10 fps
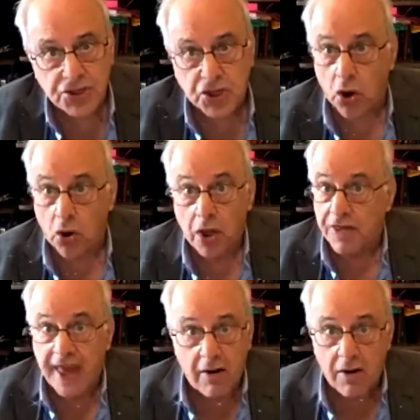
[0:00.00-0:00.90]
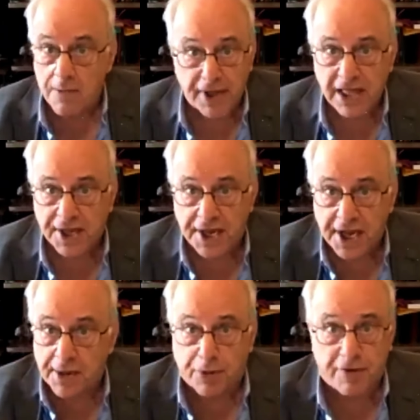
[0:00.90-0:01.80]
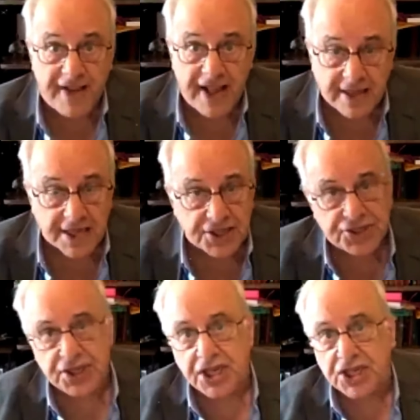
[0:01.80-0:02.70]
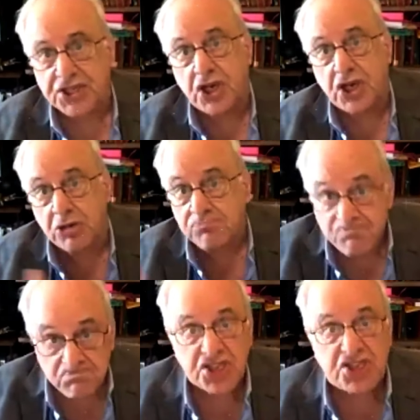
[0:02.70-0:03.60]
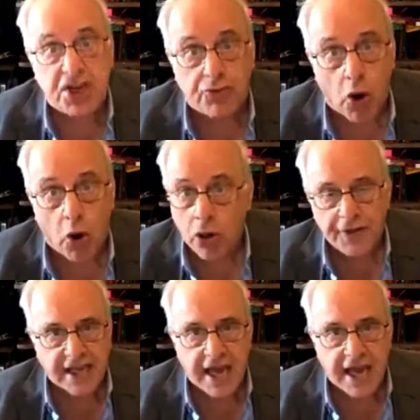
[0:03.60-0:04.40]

So their ability to prevent this is zero. They